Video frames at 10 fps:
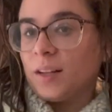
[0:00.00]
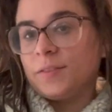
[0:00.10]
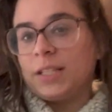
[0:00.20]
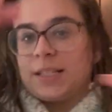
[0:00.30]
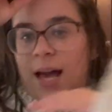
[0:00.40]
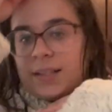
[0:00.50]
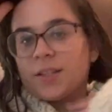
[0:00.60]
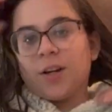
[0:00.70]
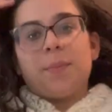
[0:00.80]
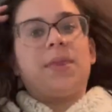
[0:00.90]
of a
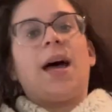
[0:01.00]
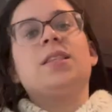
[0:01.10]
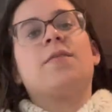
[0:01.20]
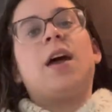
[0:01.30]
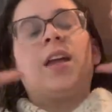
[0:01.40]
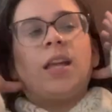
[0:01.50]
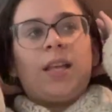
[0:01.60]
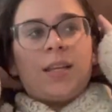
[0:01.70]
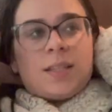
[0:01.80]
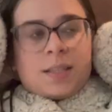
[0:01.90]
disaster, but that's fine.
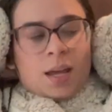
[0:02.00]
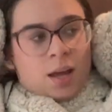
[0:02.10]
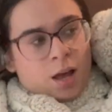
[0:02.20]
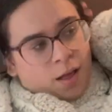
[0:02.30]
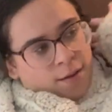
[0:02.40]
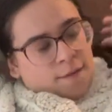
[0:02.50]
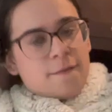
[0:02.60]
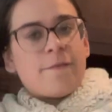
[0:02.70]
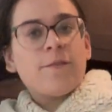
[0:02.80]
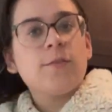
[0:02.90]
It is,
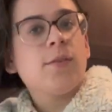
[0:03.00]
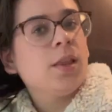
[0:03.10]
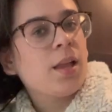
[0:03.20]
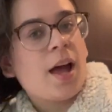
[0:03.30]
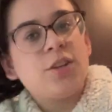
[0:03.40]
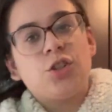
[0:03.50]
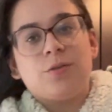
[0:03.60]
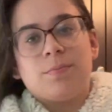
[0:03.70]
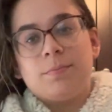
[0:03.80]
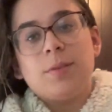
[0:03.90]
I,
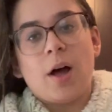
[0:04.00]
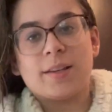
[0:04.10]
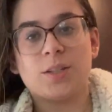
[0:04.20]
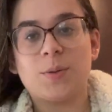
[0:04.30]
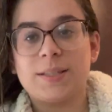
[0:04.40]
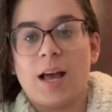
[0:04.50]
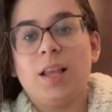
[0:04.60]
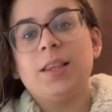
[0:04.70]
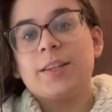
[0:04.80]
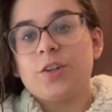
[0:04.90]
as you can
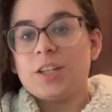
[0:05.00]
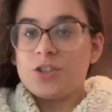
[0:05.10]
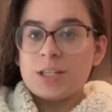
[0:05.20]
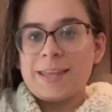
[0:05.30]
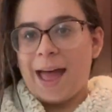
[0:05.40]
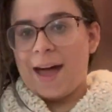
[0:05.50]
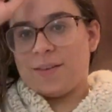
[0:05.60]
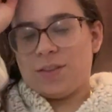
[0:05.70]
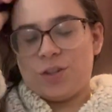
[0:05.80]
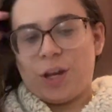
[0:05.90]
tell, literally just got out
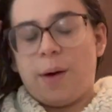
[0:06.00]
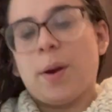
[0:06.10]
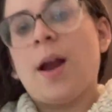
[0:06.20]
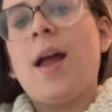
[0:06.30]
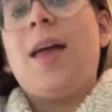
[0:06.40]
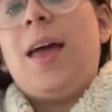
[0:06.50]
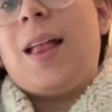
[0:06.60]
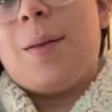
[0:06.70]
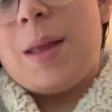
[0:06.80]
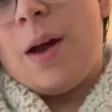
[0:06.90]
of the shower.
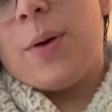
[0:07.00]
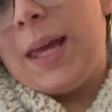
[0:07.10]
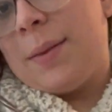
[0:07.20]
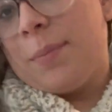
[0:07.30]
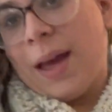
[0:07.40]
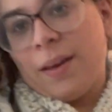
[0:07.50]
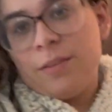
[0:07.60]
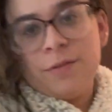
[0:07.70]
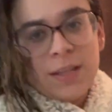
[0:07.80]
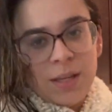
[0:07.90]
I'm now in my
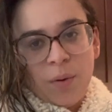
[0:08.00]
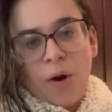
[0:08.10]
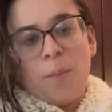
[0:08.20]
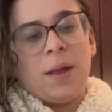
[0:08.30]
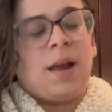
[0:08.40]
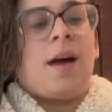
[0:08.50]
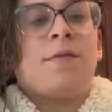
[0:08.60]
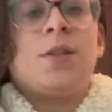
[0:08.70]
fuzzy robe and I have